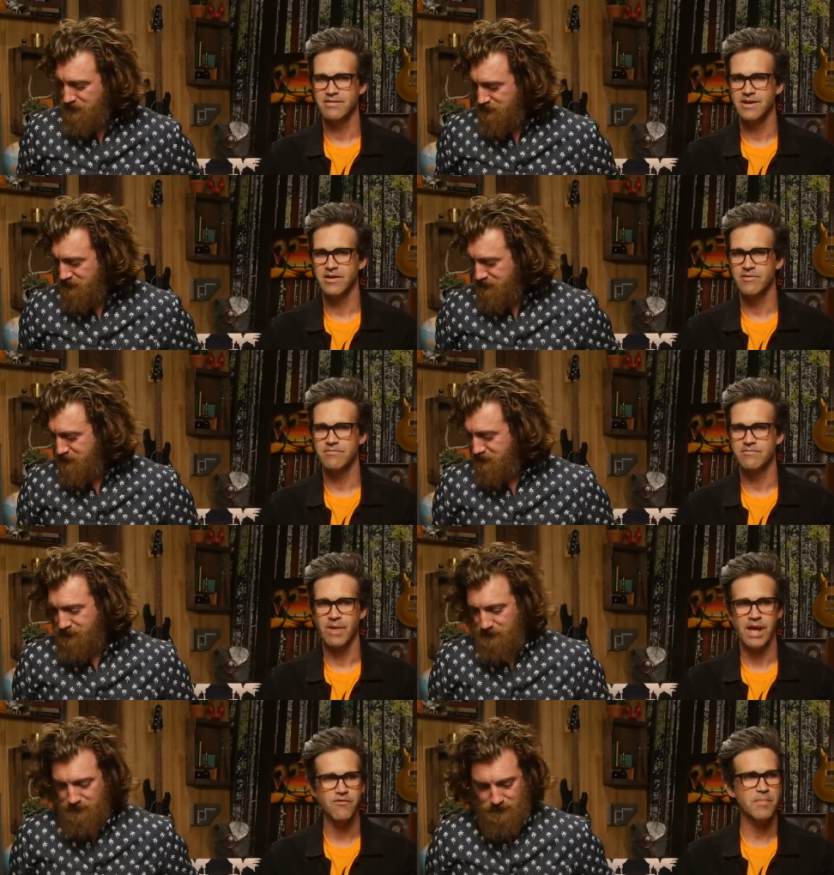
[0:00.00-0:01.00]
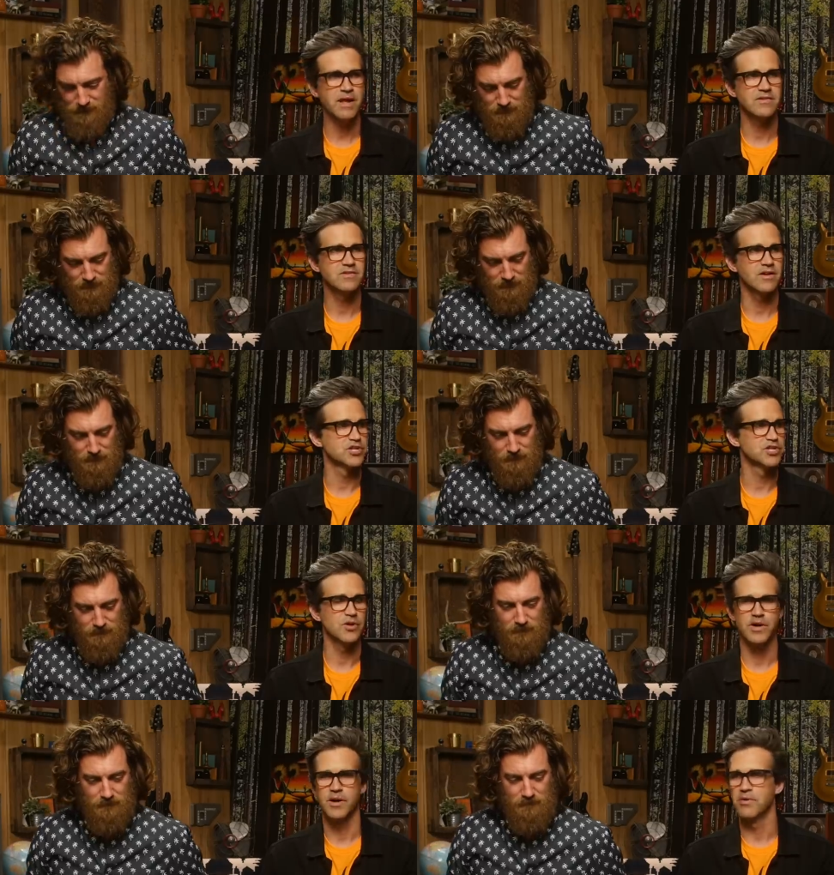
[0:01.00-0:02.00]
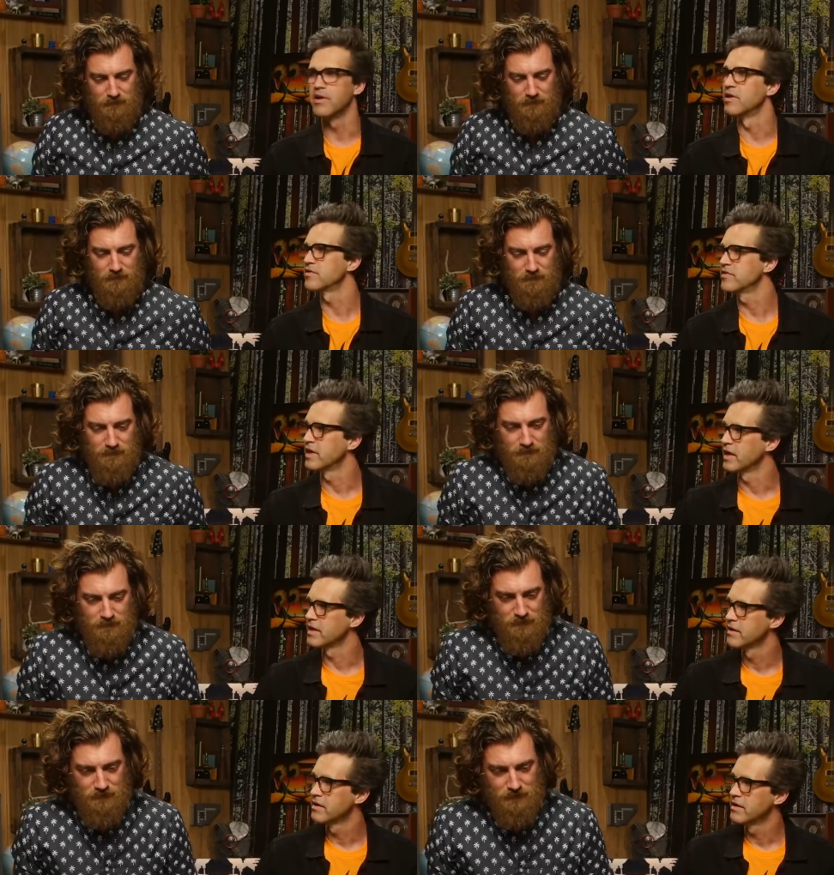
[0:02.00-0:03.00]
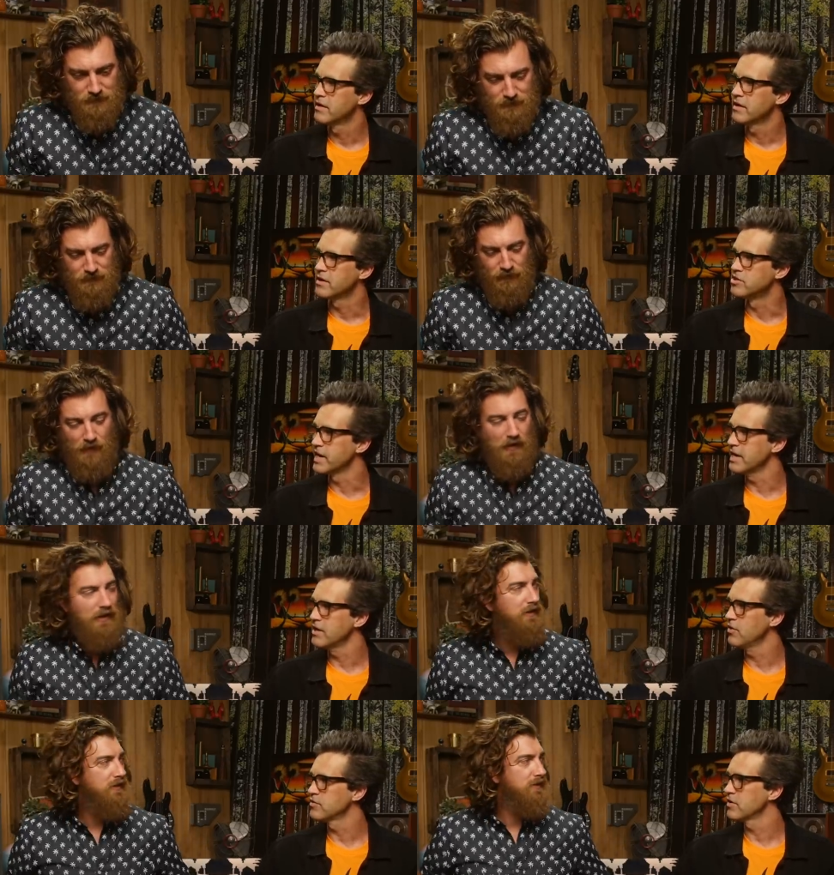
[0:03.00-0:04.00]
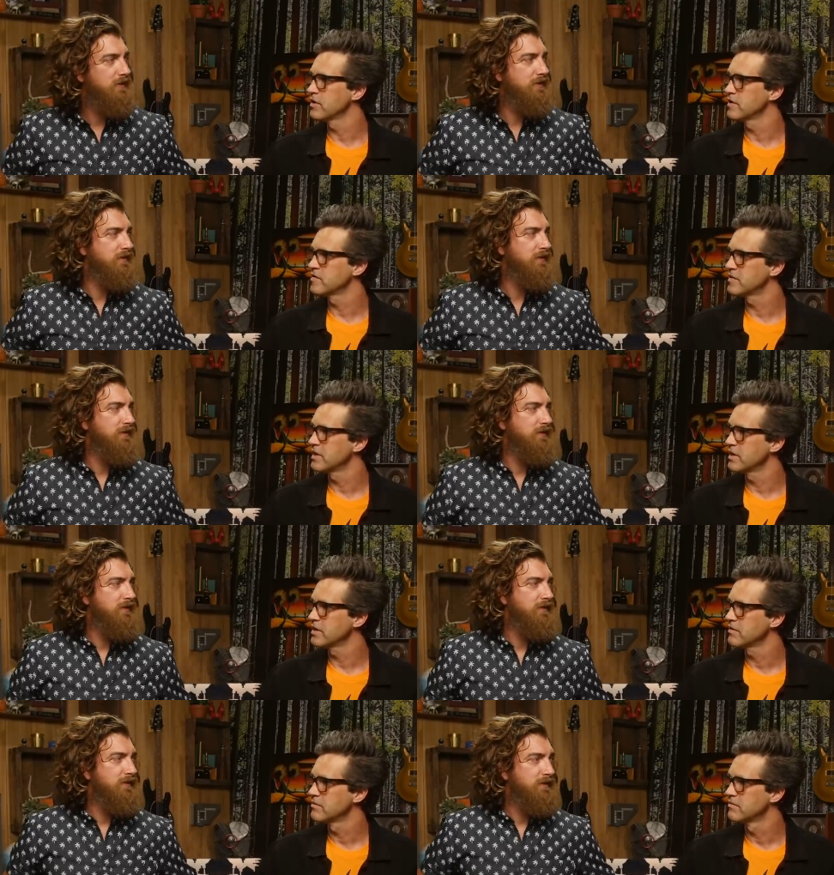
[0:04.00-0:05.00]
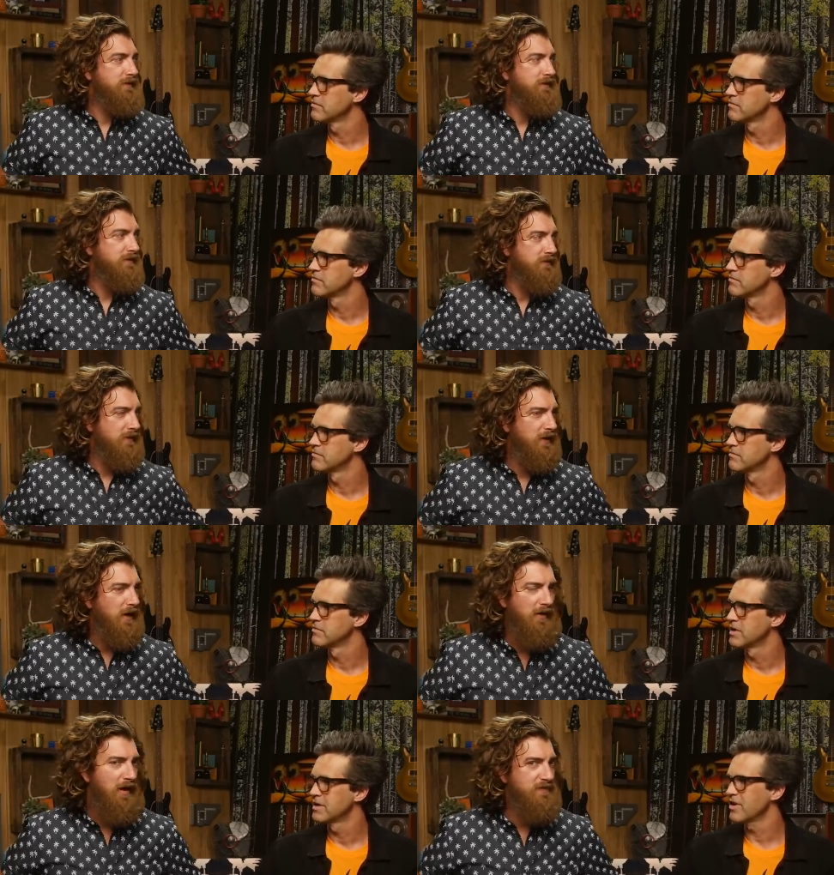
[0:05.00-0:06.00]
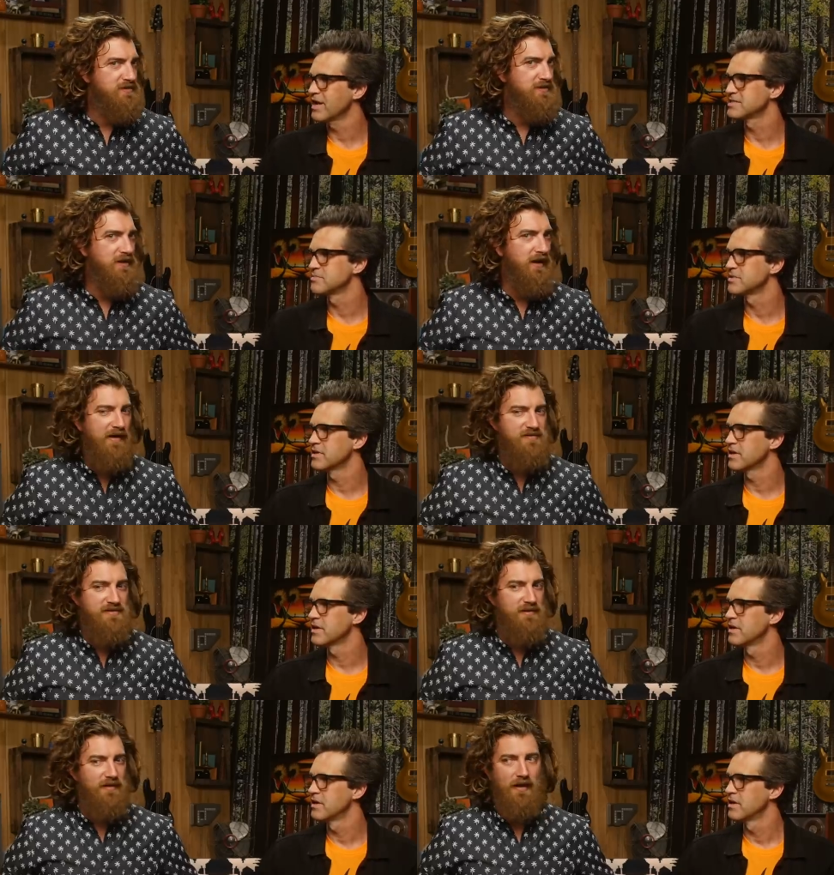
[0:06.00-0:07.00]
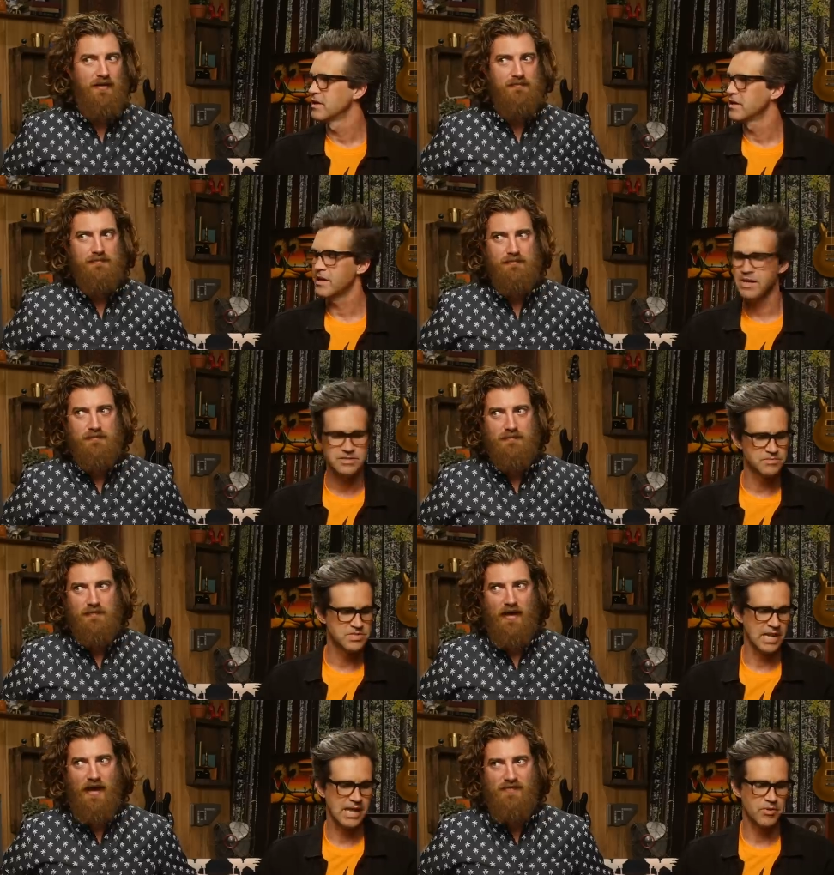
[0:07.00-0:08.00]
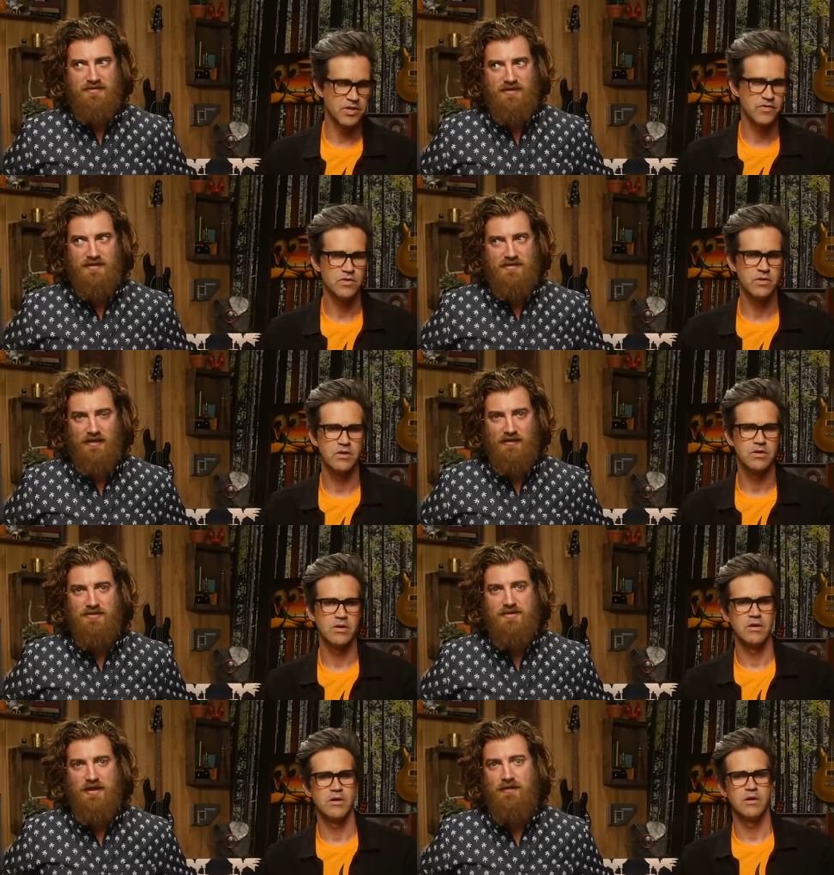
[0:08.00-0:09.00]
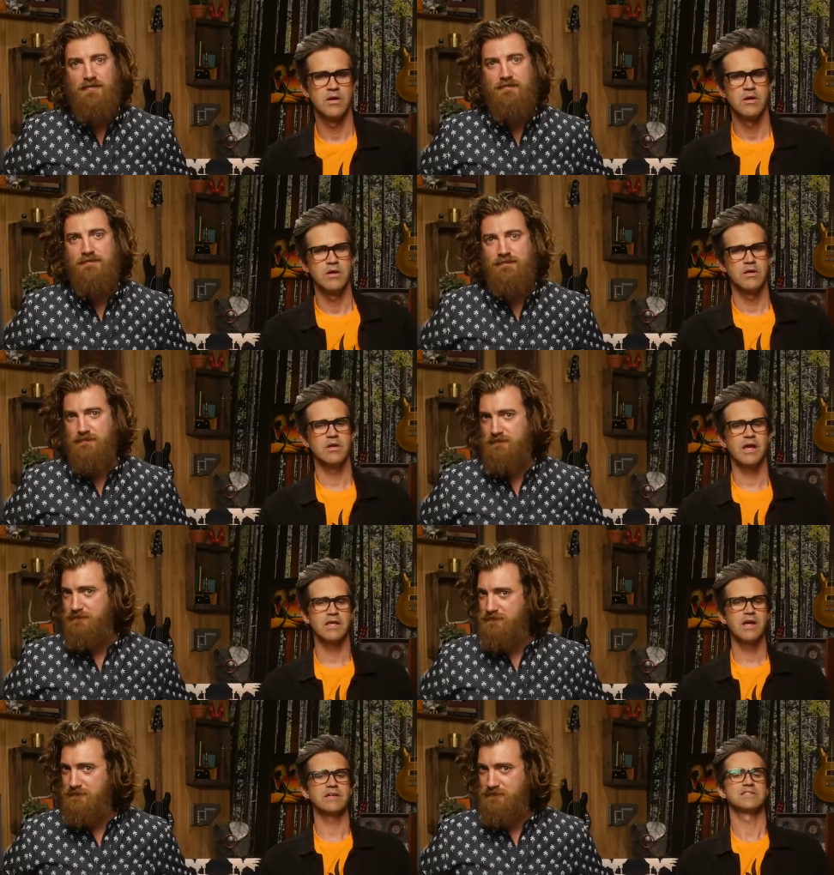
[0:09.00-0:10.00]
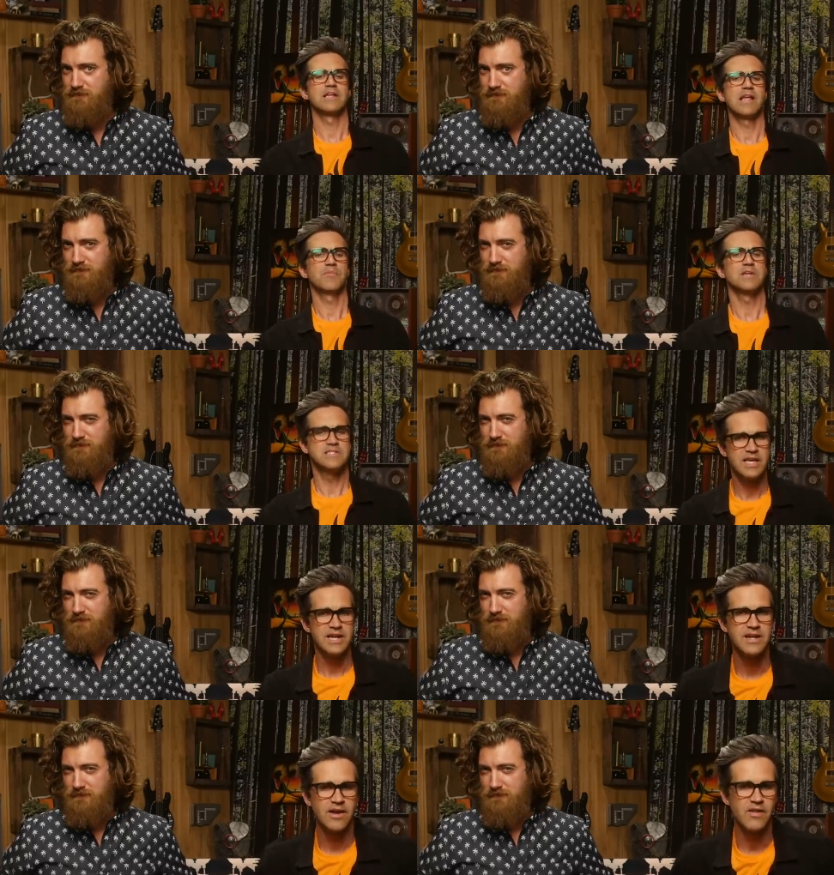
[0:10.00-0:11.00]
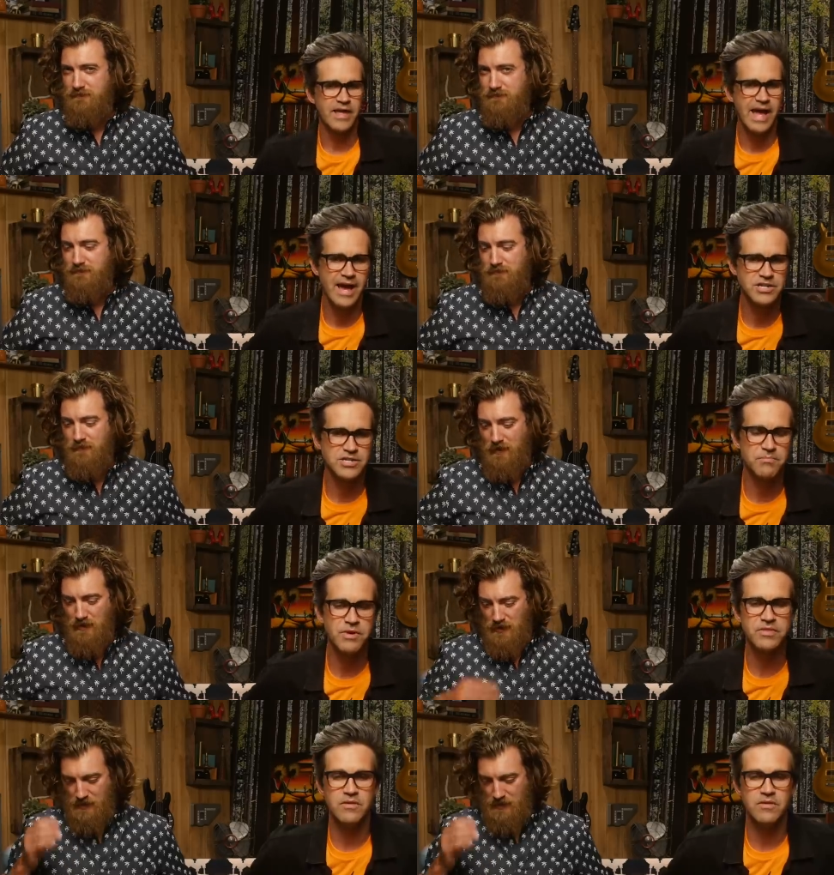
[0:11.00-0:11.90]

Speaker 1: you know, everybody started showing up on this thing. J Lo's on this thing. Oh, I
Speaker 2: haven't seen. Some, I haven't you, seen that. You got some celebrities. I haven't seen J Lo's channel.
Speaker 1: You got you got celebrities getting in on the action, but